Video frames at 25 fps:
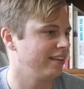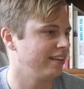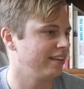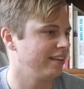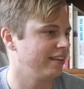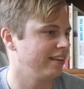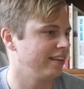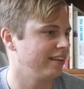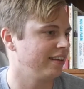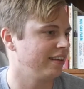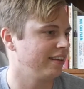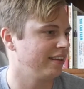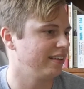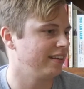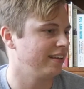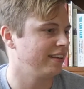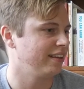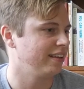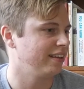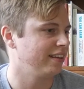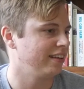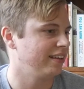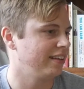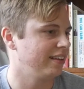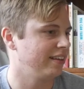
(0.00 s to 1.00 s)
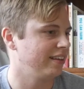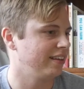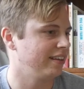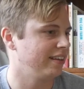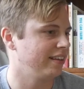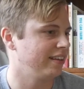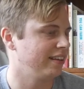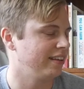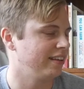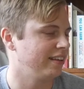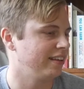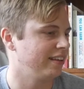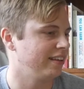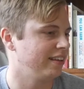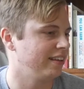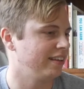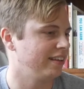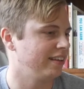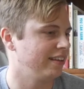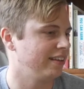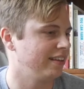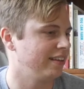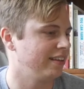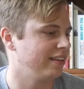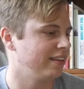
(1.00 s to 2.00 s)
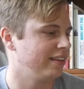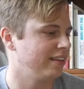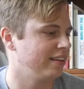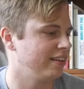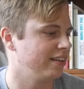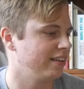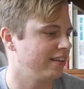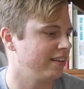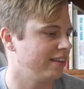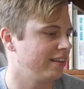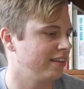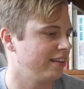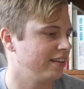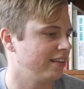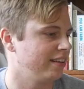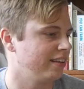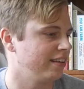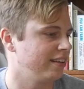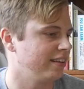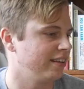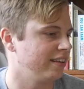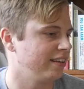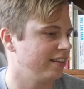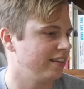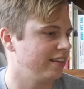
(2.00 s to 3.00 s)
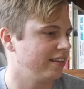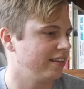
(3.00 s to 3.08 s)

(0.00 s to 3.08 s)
The person shown says nothing.